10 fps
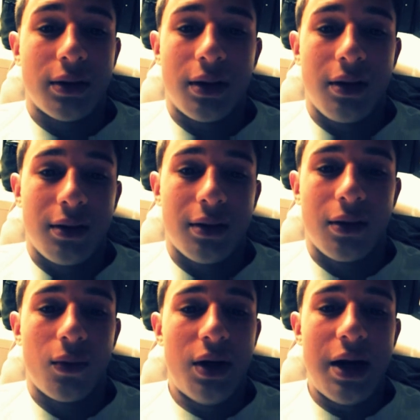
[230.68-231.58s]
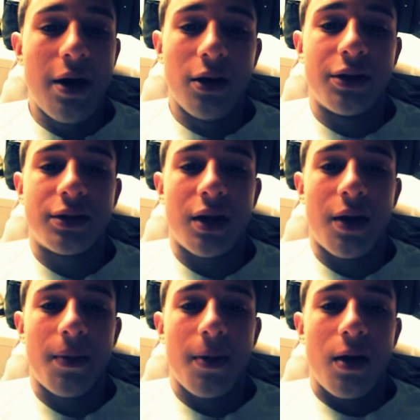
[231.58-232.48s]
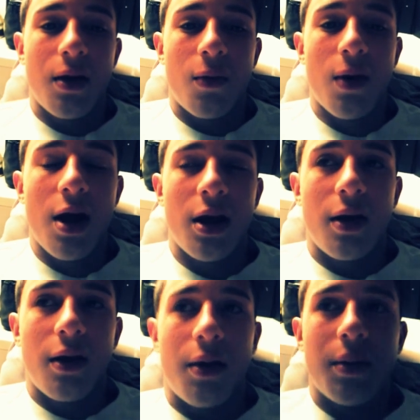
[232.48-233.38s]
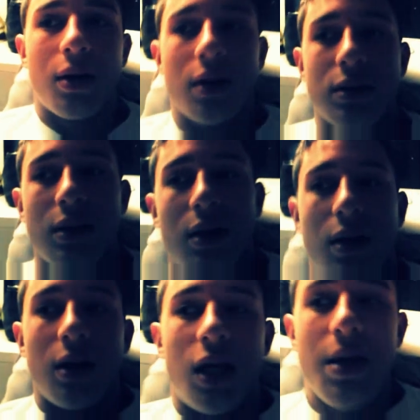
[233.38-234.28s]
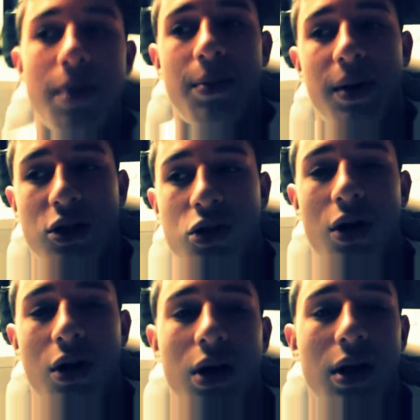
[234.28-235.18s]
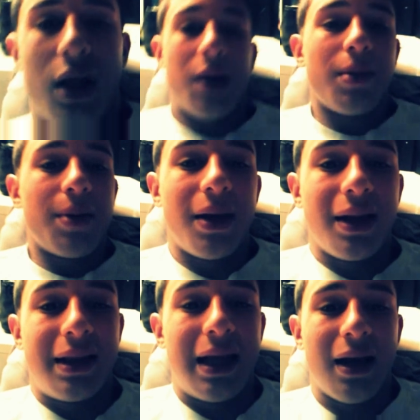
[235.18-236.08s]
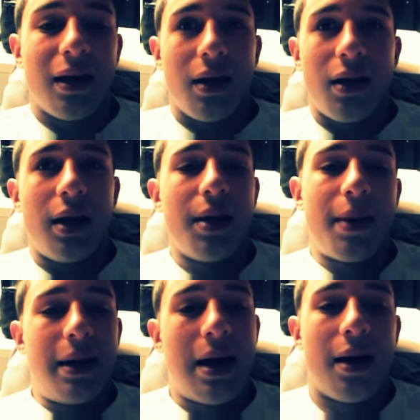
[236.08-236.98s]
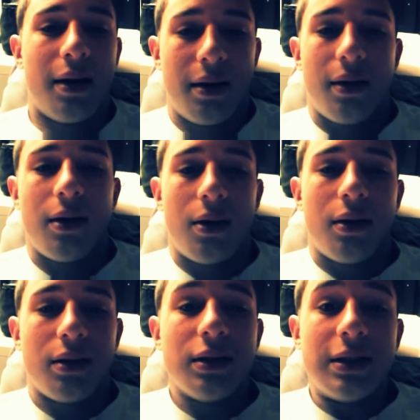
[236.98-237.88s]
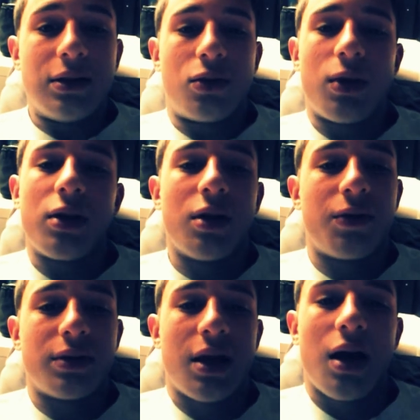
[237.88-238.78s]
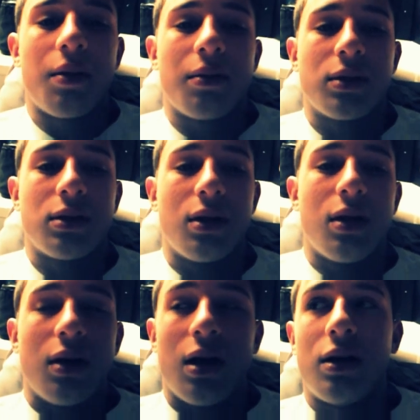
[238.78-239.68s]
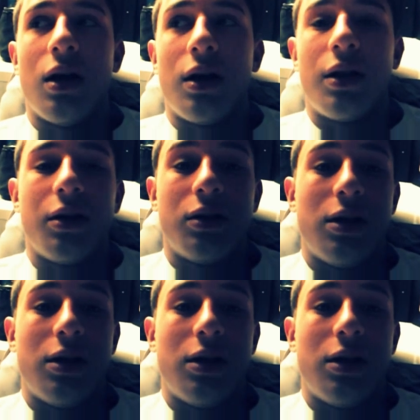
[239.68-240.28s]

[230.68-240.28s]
See? We're not all the same. Why? Because he might be a jerk, he might be a dick, he might not. It's three different types. And uh, there,